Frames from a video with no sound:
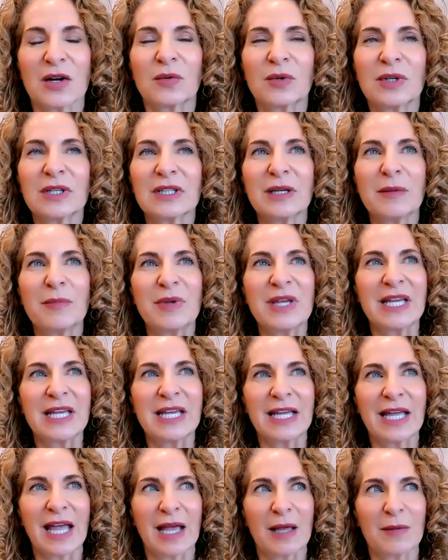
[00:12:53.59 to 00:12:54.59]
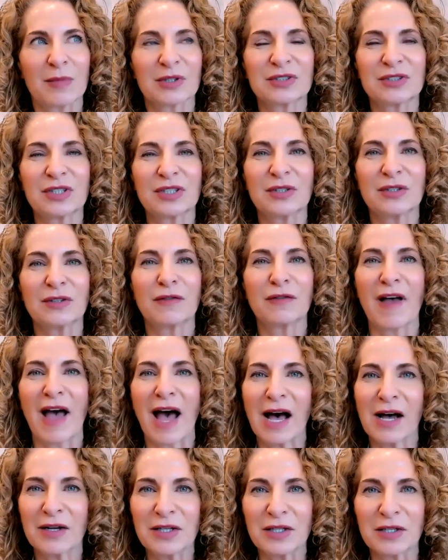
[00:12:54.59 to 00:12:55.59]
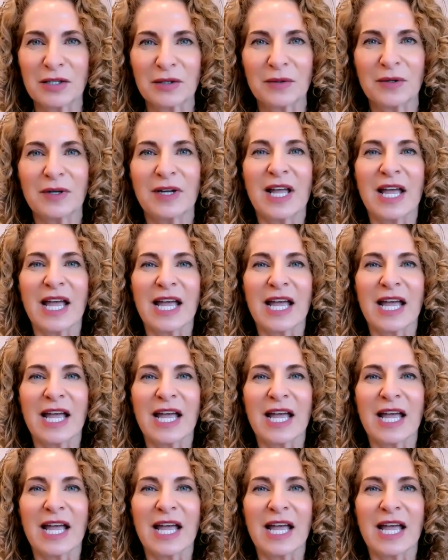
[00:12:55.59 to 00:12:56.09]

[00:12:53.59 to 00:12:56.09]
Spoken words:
really being able to value